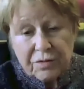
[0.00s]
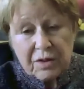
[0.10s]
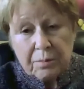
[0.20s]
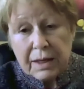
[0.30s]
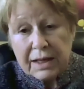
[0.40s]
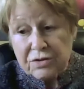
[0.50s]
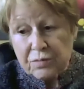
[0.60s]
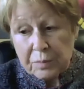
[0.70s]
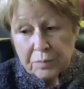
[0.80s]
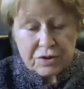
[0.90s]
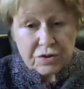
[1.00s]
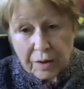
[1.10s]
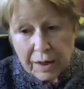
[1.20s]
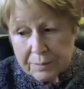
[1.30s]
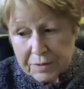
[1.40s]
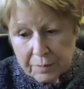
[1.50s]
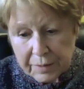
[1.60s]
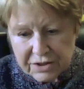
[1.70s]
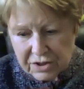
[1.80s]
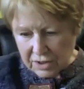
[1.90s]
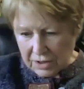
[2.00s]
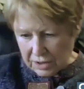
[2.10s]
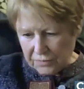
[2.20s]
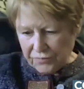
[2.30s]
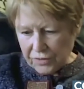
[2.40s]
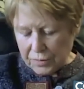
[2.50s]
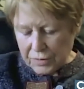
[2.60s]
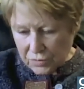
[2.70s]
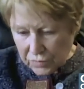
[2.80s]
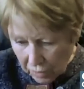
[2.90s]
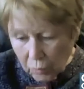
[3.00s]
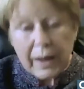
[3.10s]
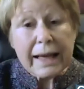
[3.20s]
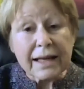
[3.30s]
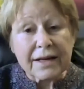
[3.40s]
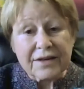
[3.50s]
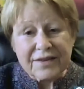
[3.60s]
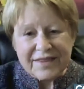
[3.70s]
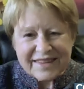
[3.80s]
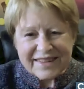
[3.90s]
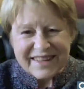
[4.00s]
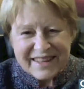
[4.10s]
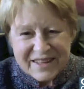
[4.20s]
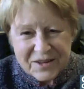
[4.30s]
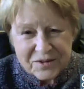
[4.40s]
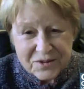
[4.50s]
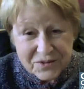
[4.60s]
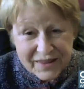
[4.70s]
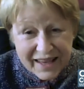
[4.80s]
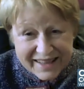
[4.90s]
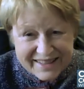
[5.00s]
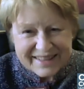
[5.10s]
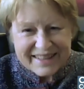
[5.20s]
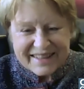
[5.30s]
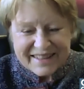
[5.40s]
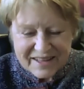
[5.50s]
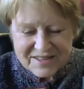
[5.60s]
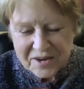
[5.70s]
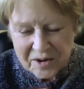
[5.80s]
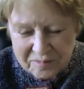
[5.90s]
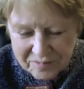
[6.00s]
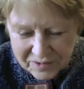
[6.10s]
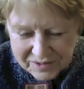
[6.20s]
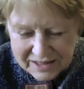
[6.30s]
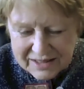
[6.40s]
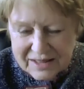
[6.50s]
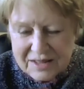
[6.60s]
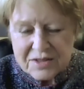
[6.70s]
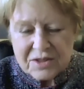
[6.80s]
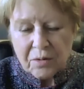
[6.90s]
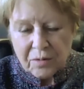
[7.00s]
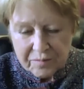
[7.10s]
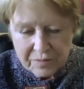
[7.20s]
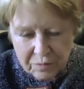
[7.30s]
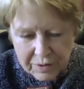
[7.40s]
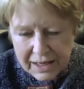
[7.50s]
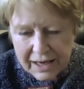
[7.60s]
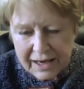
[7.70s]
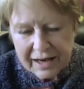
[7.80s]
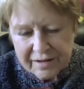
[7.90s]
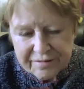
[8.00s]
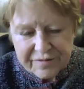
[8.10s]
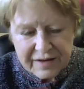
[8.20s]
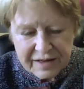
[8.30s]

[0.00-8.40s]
with the meds. We'll prescribe the meds and then the pharmacist will go, wait, don't do that. That's harmful. So we have